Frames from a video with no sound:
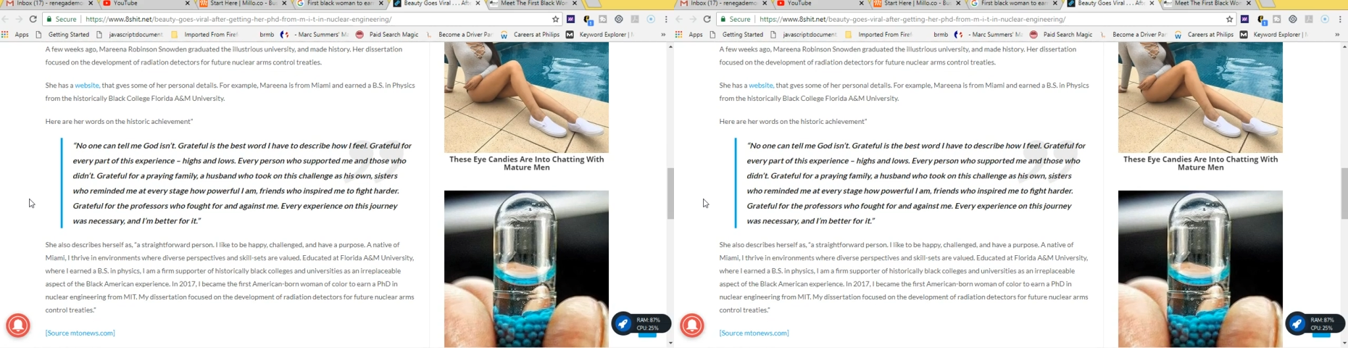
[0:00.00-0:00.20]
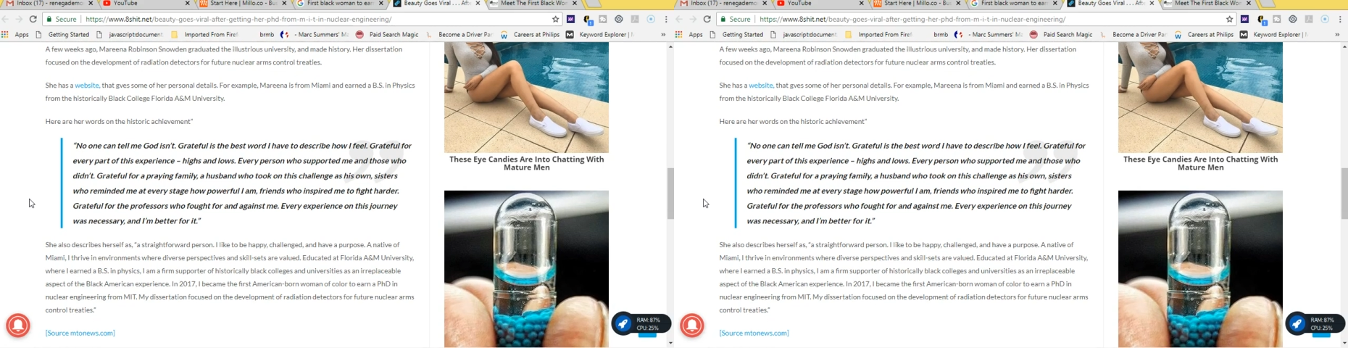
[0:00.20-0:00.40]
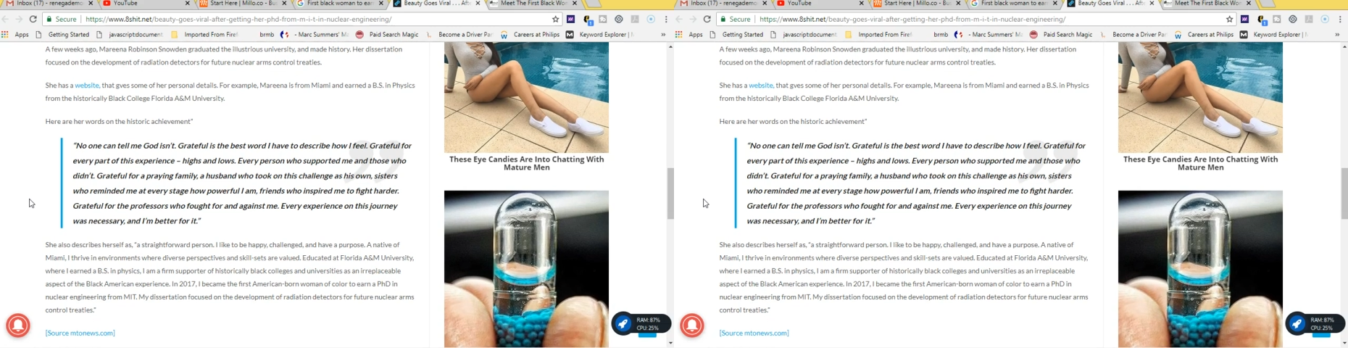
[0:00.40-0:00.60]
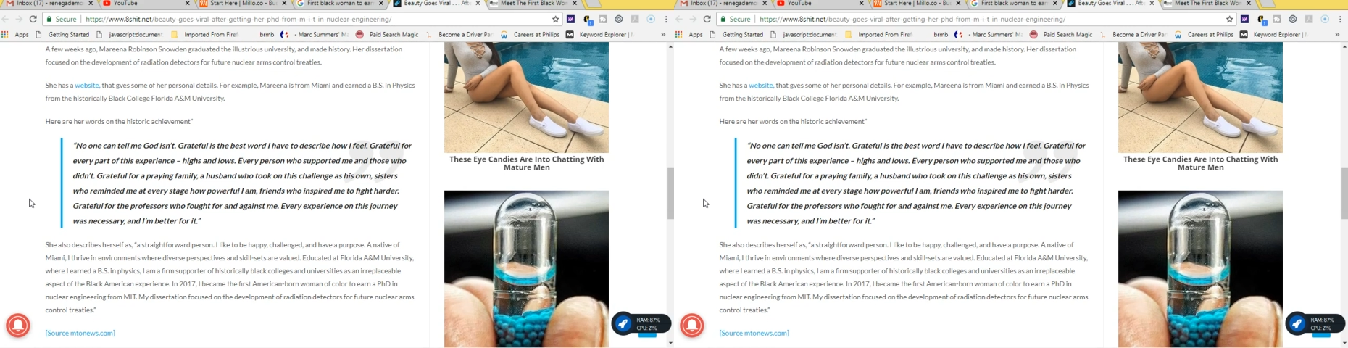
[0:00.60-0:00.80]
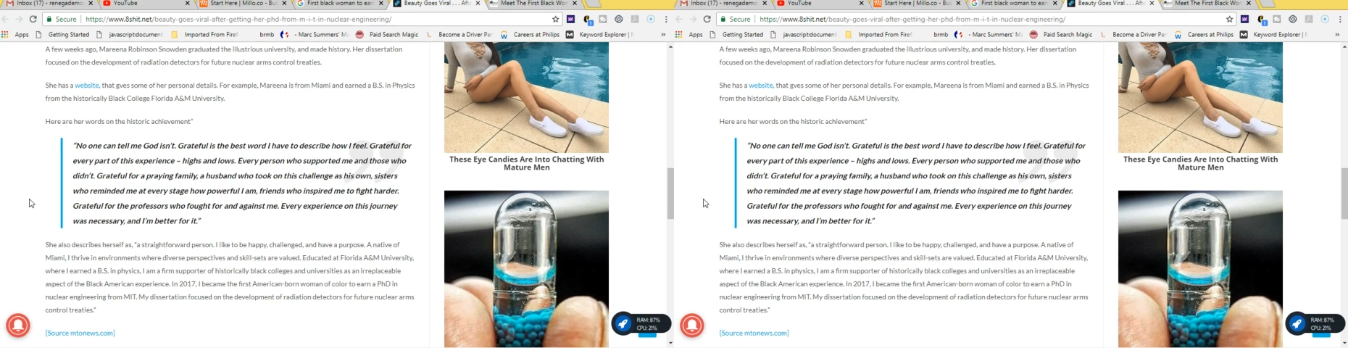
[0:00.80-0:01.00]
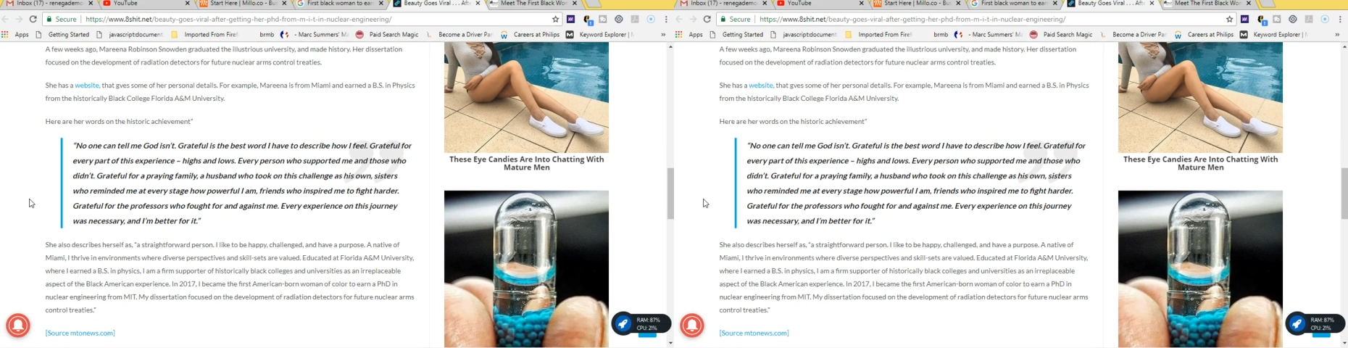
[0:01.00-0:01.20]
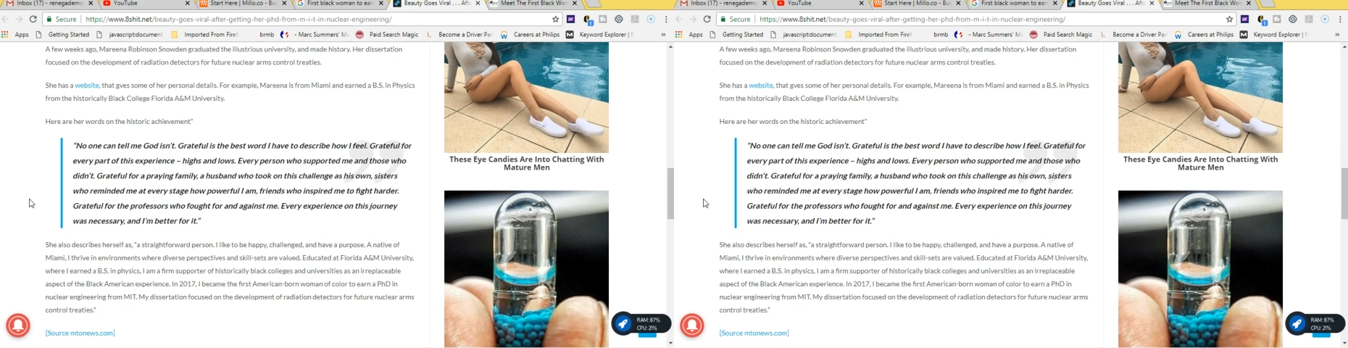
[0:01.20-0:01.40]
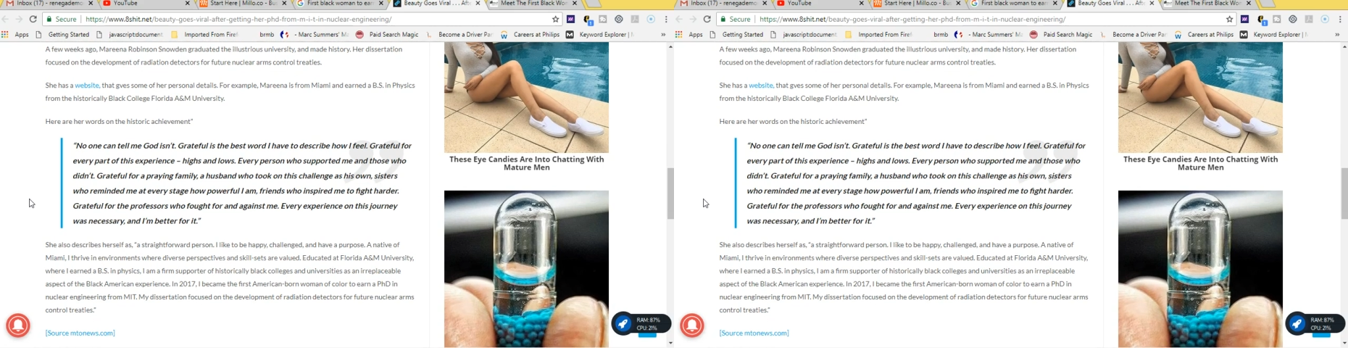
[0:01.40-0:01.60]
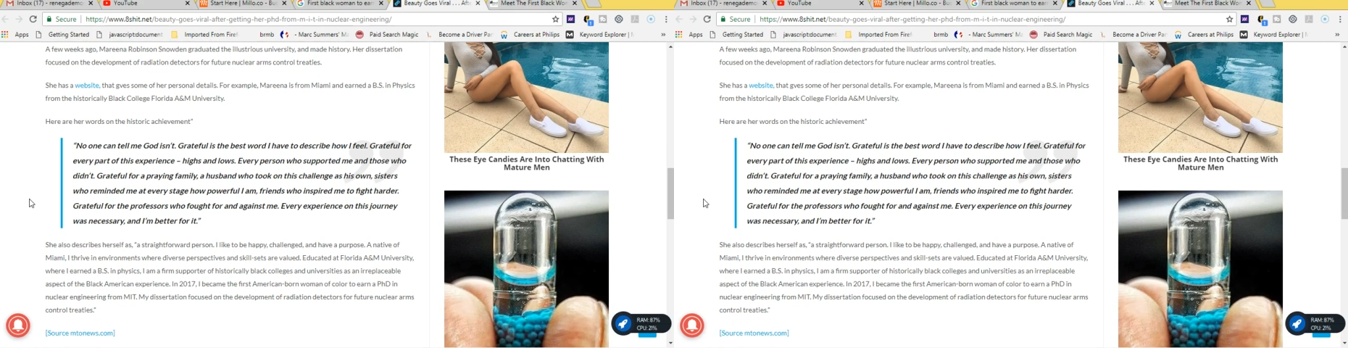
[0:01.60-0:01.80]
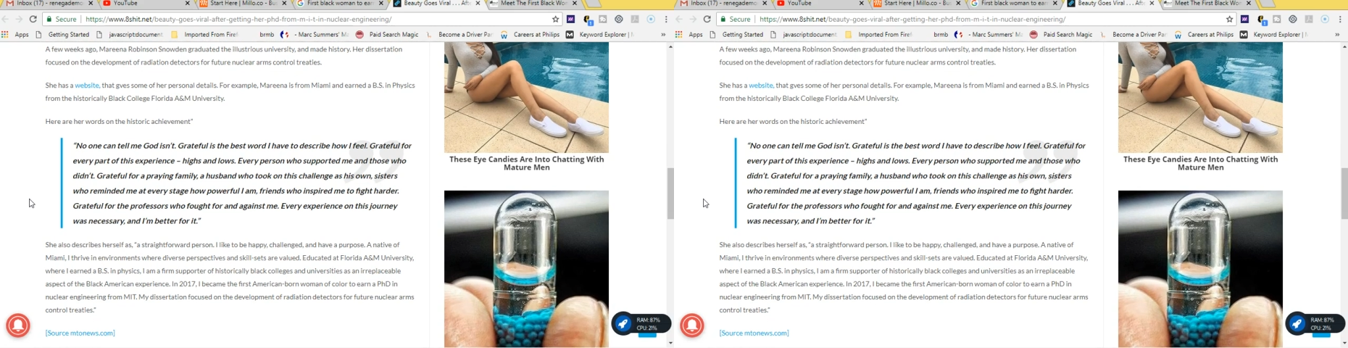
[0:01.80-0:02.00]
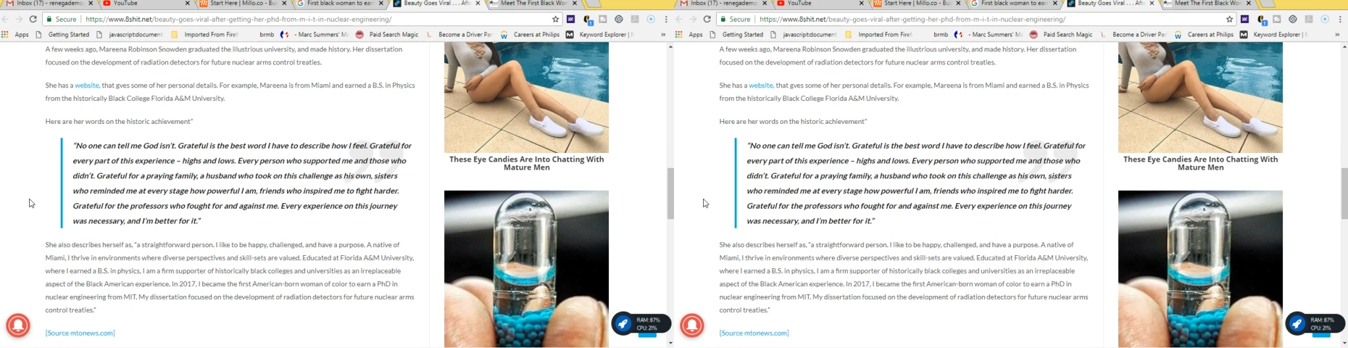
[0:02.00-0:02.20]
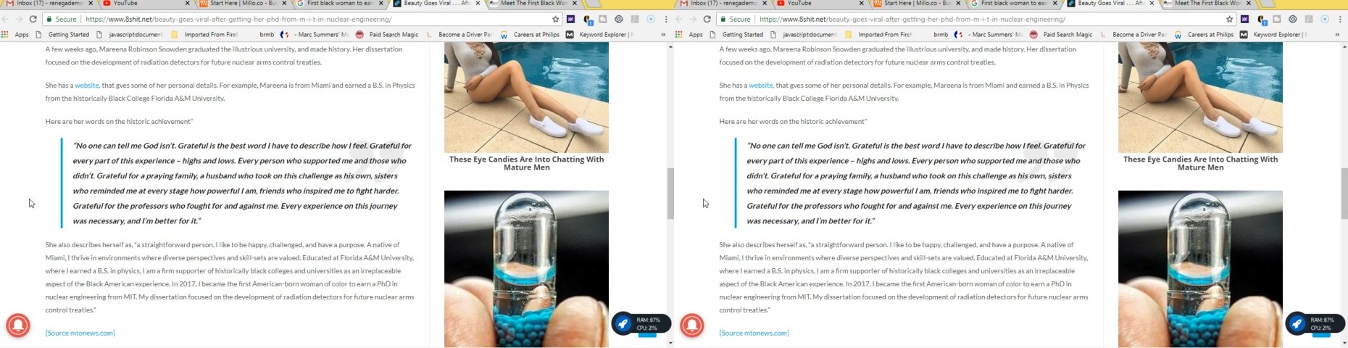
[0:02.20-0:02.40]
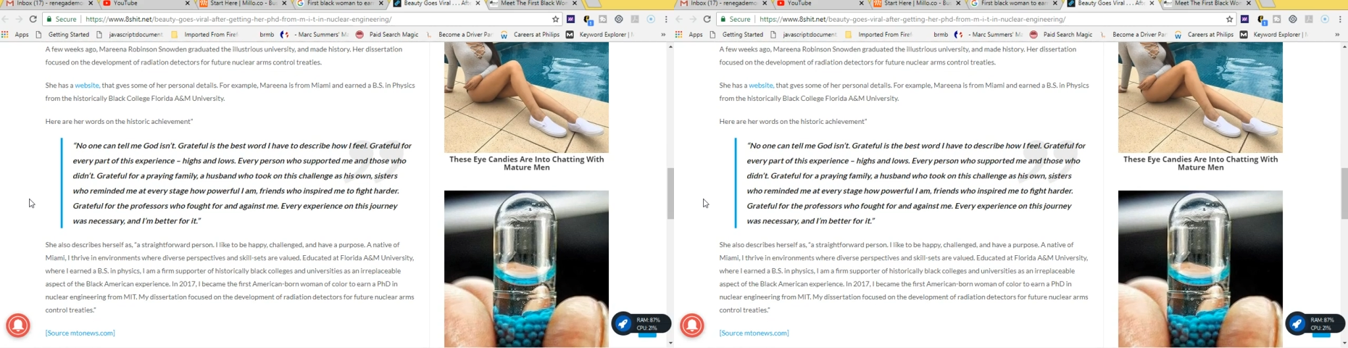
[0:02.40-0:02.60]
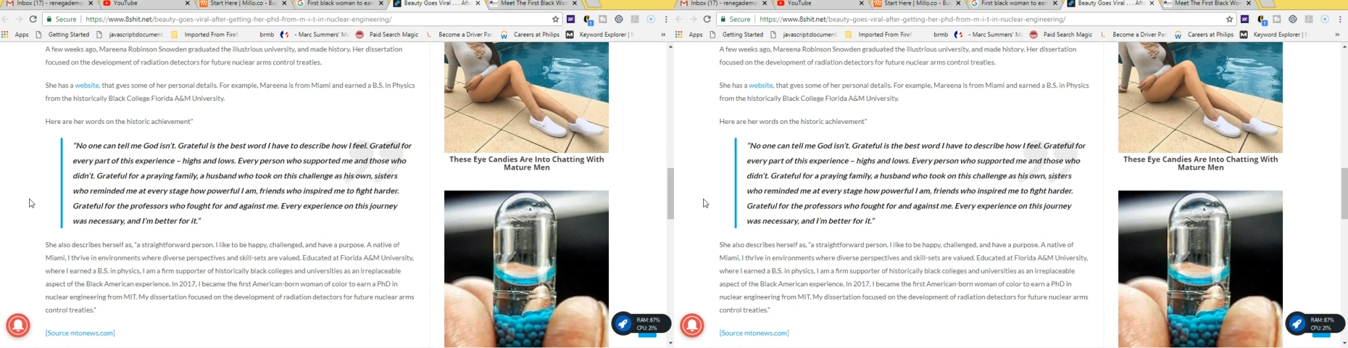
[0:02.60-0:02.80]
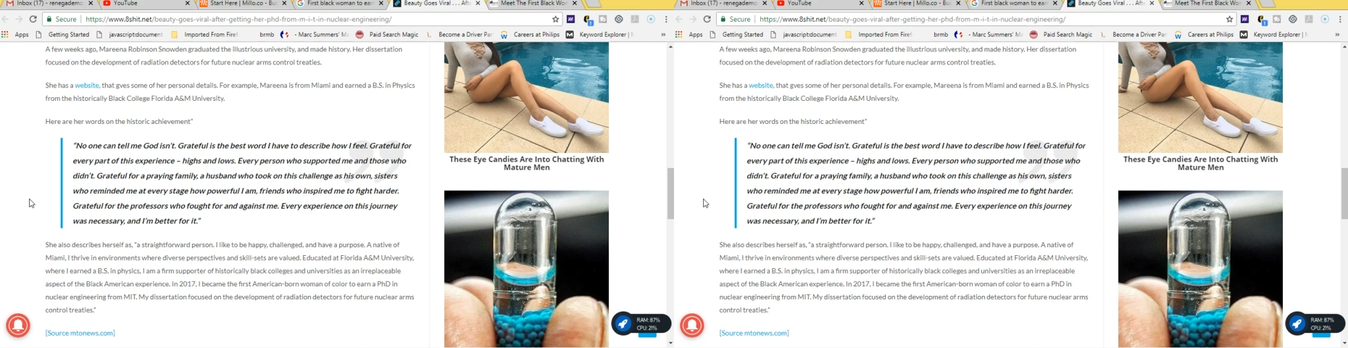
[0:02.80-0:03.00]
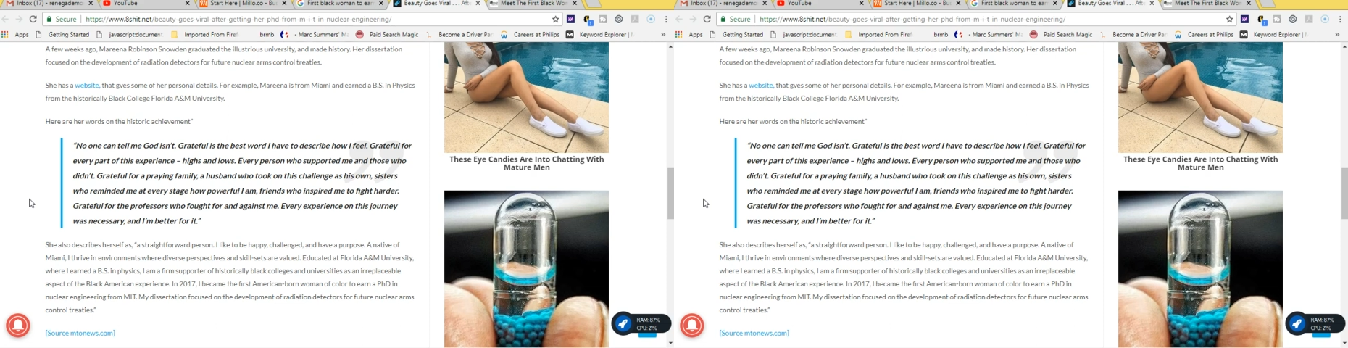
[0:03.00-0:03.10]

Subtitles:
No face is visible, so there are no lips to read.